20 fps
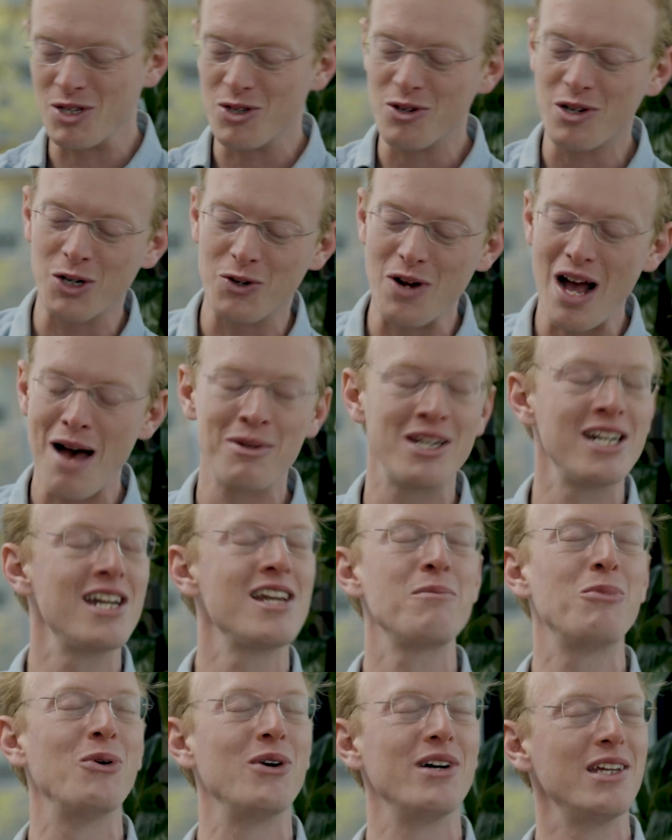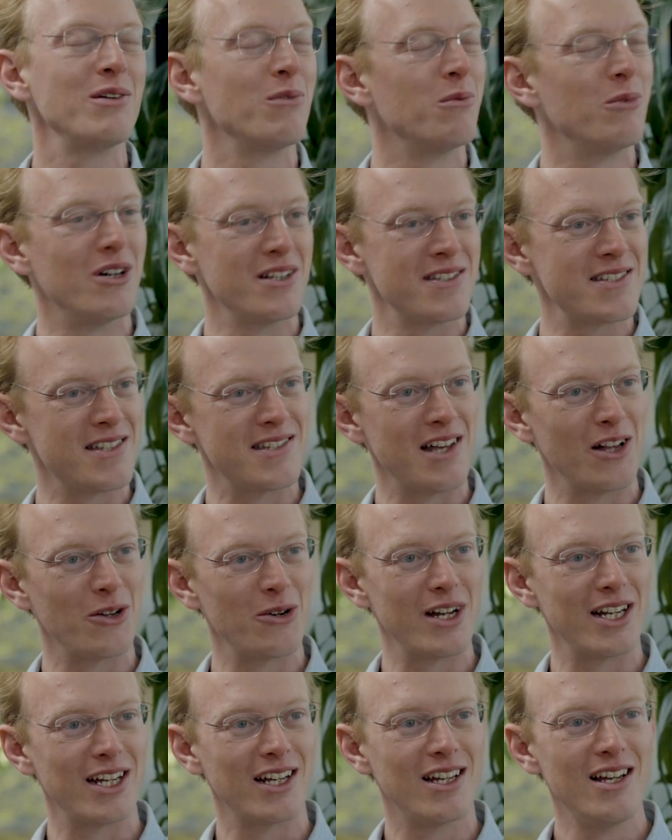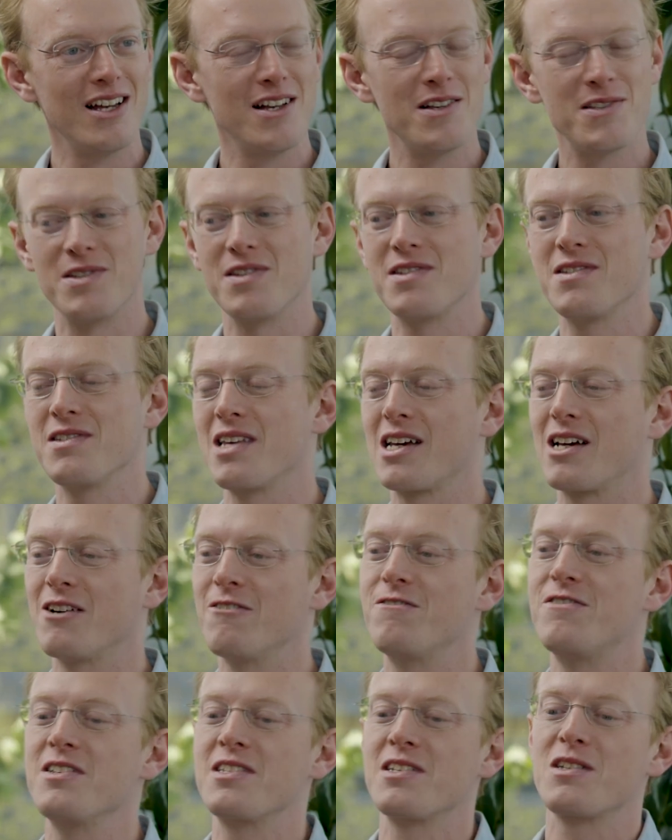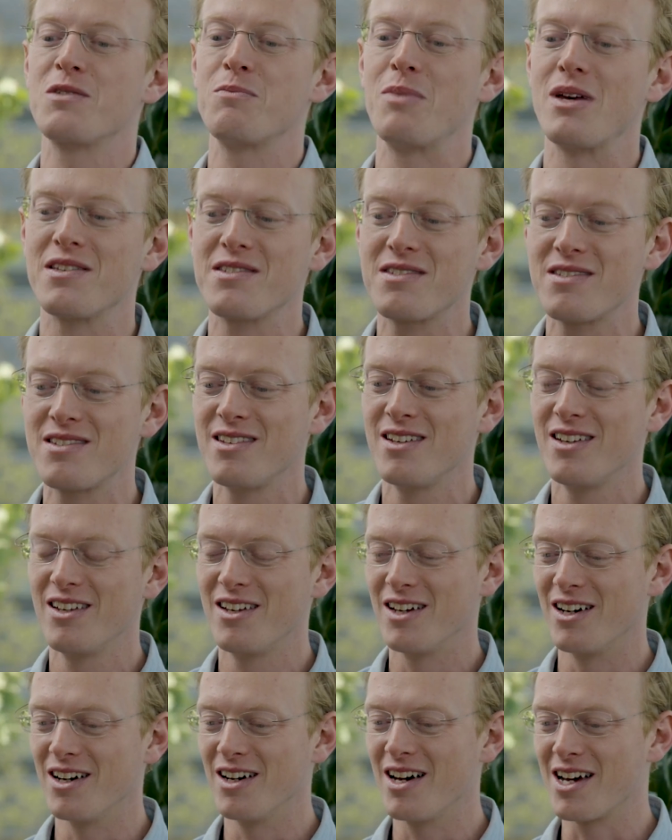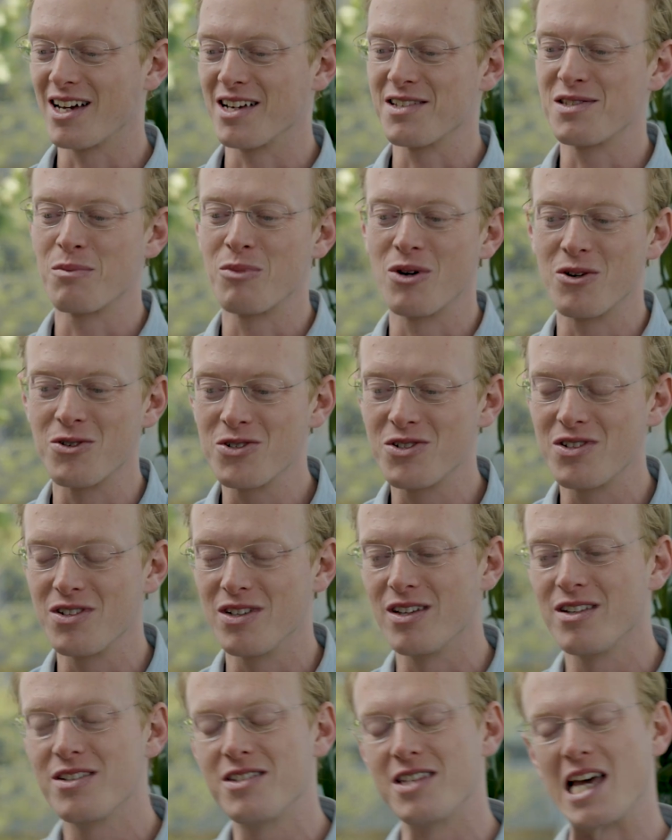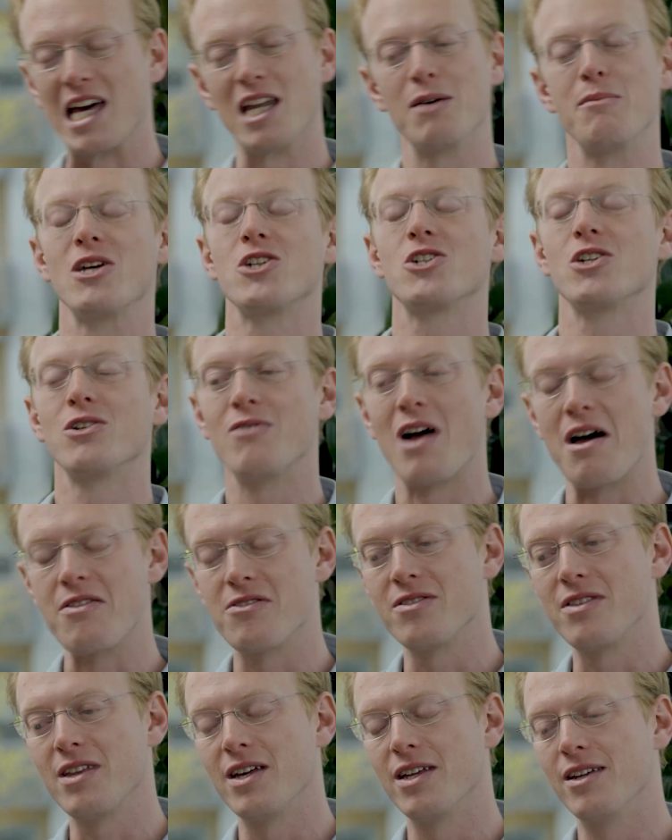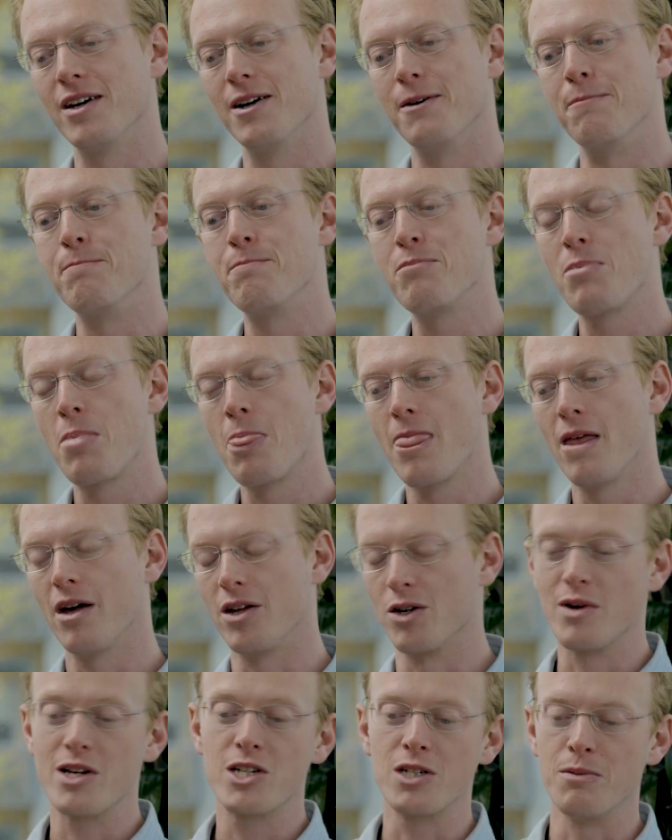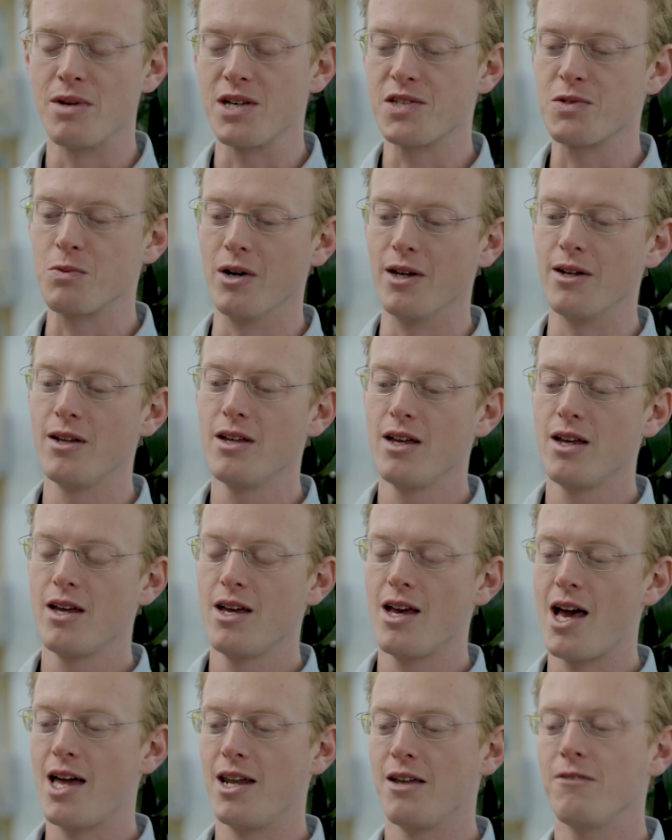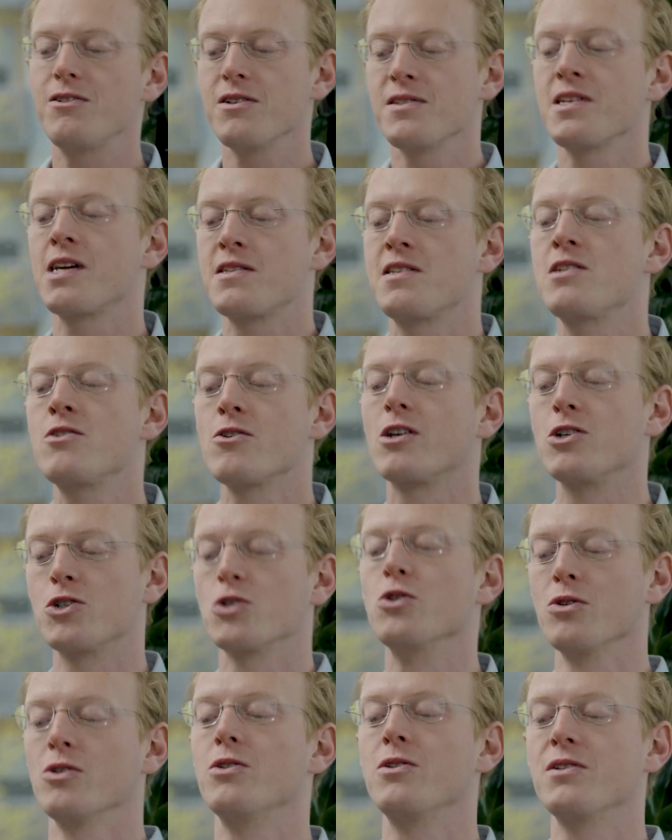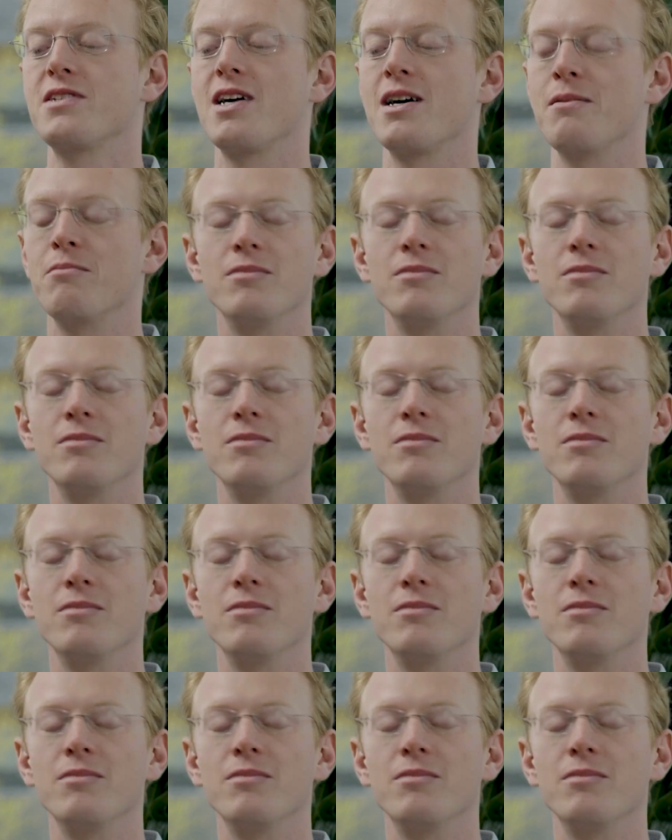you can grab it at any point, even while it's decelerating. So this is like a physics-based, approach to the animation rather than a duration-based one. And it feels like it's in your control the whole time.